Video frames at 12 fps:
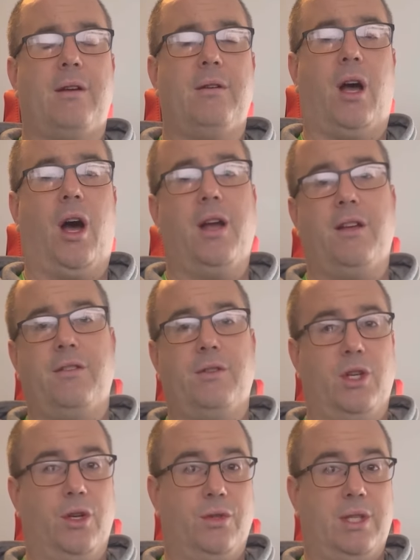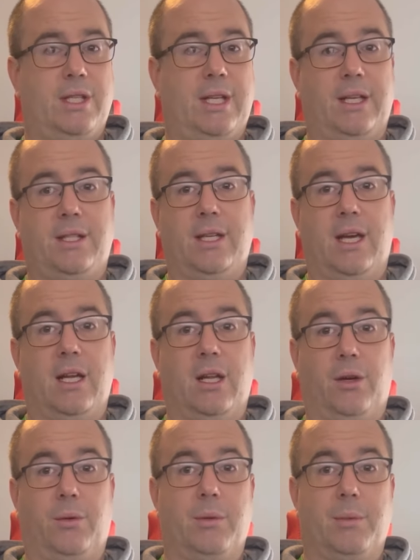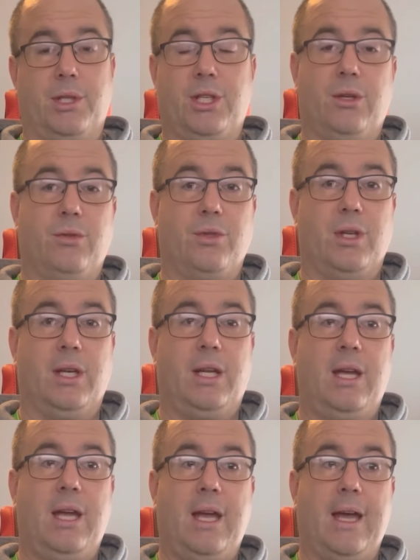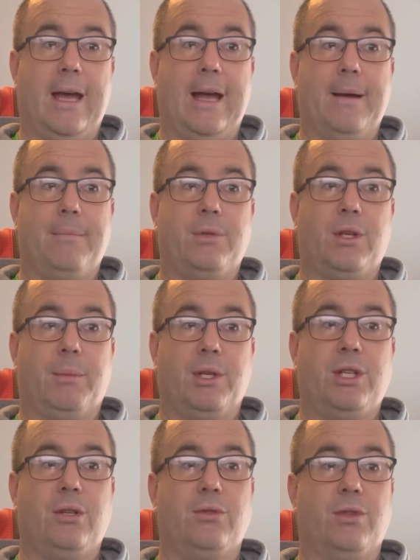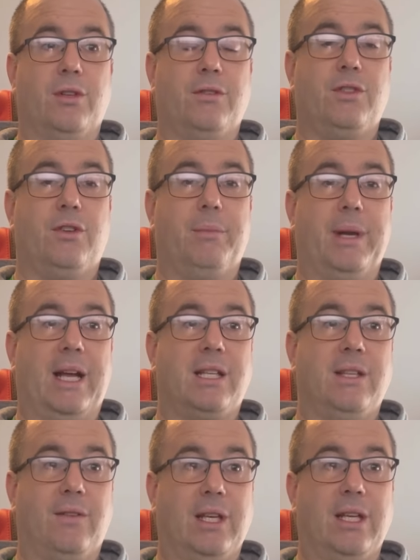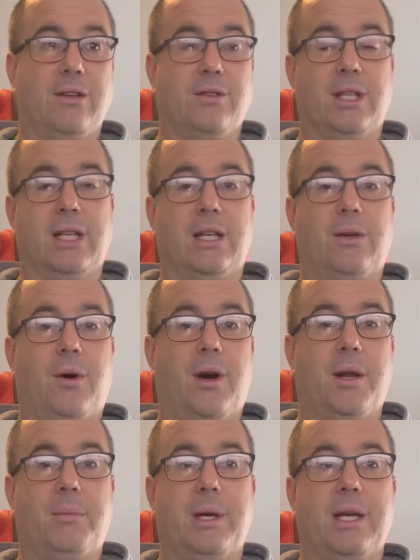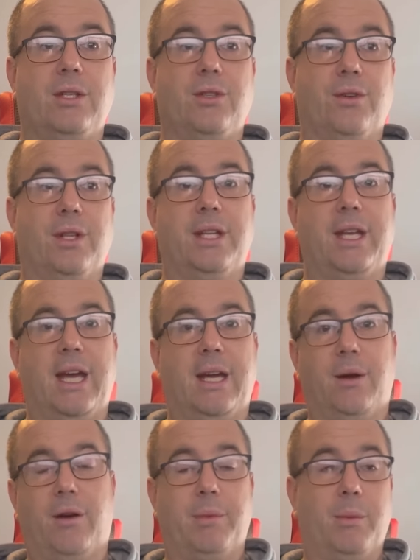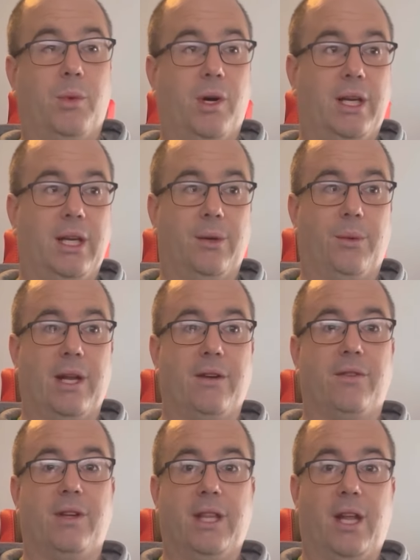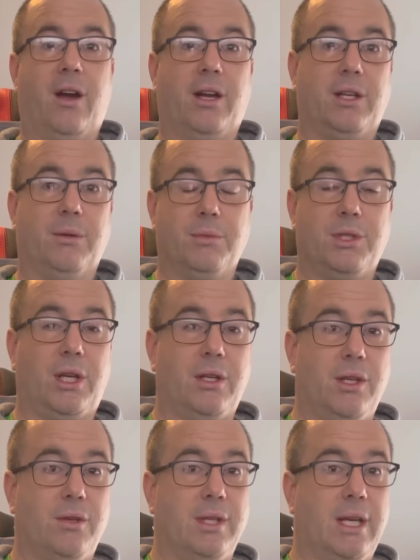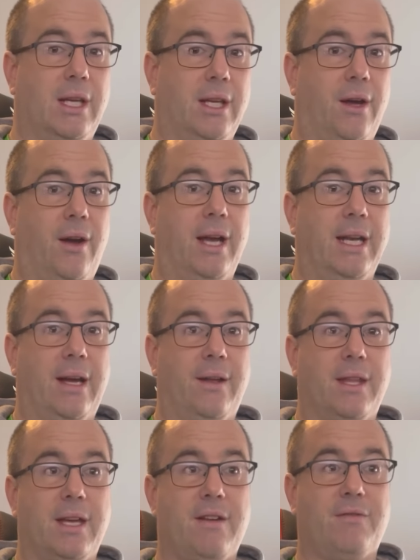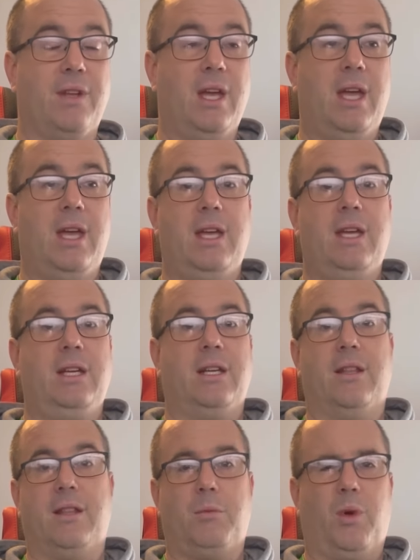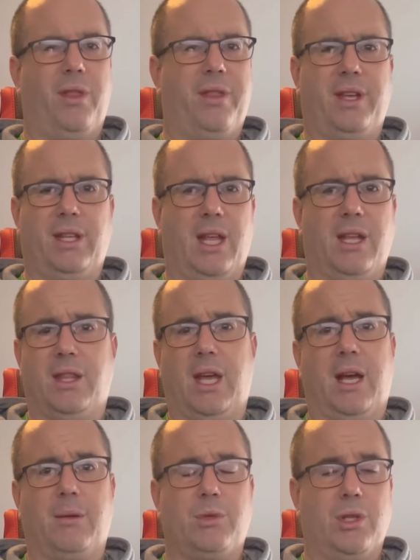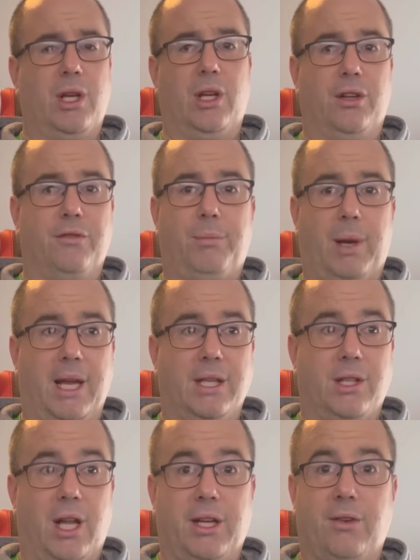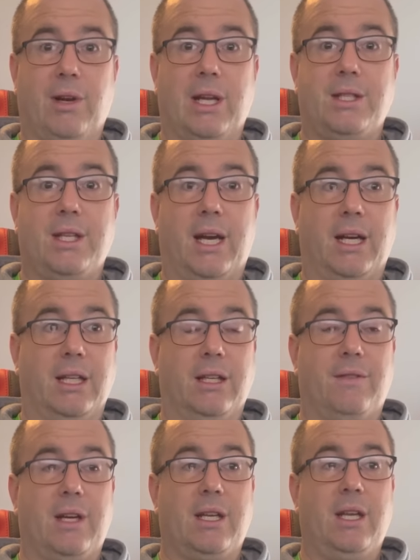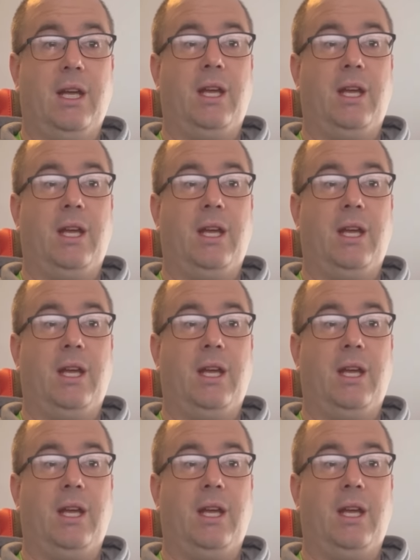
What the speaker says: I use this headset along with my children, so my children have sort of been actively using it quite a bit during the day. I've been working or whatever, and then I come to use it at night. Now, they have, you know, that one thing that they absolutely love playing, like Gorilla Tag, and they've had